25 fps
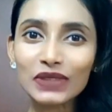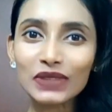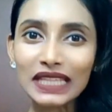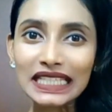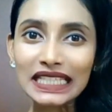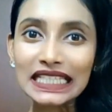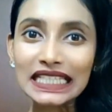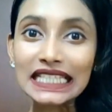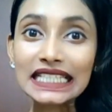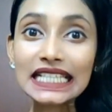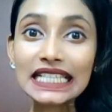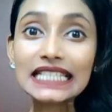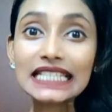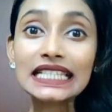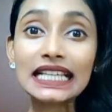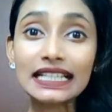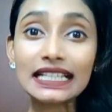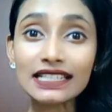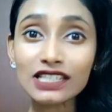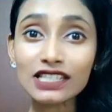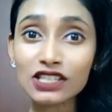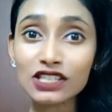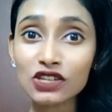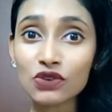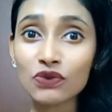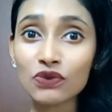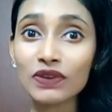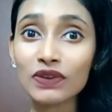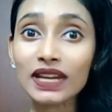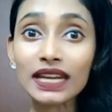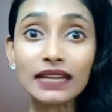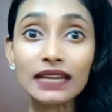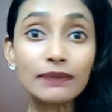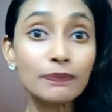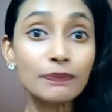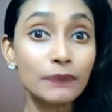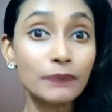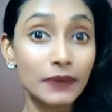So this is a
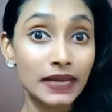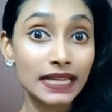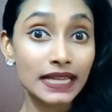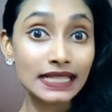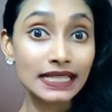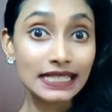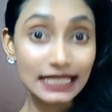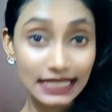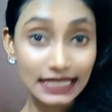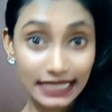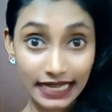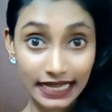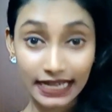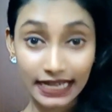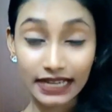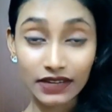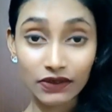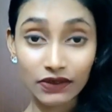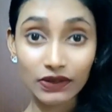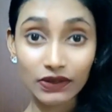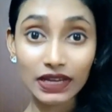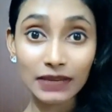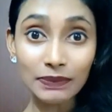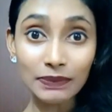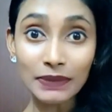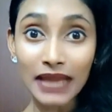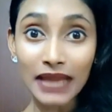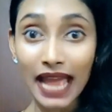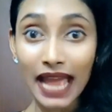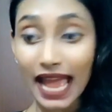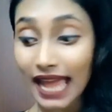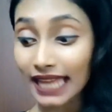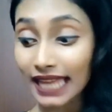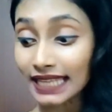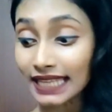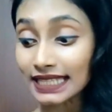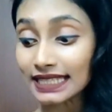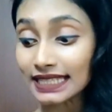sunscreen plus day cream,
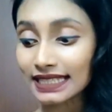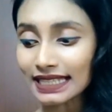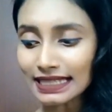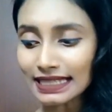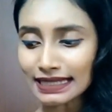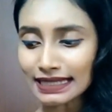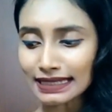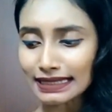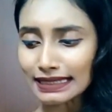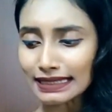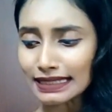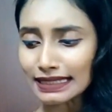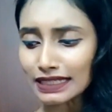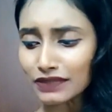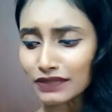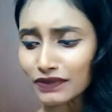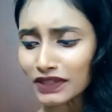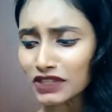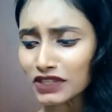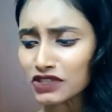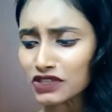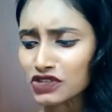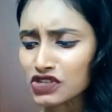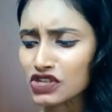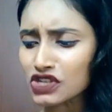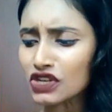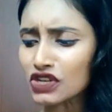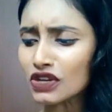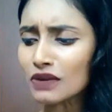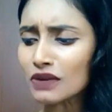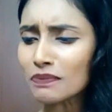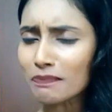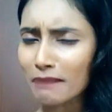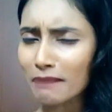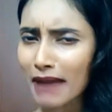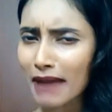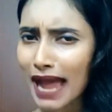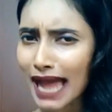and this is with sheer
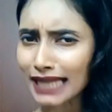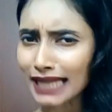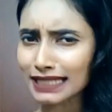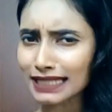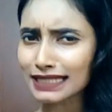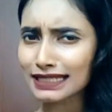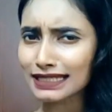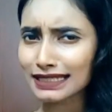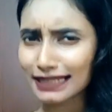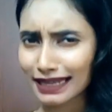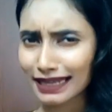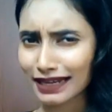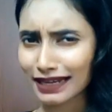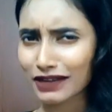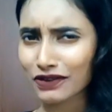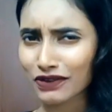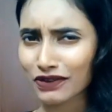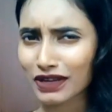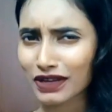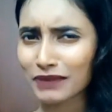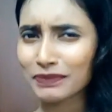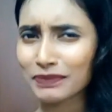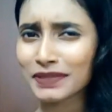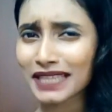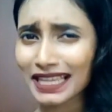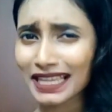matte day cream.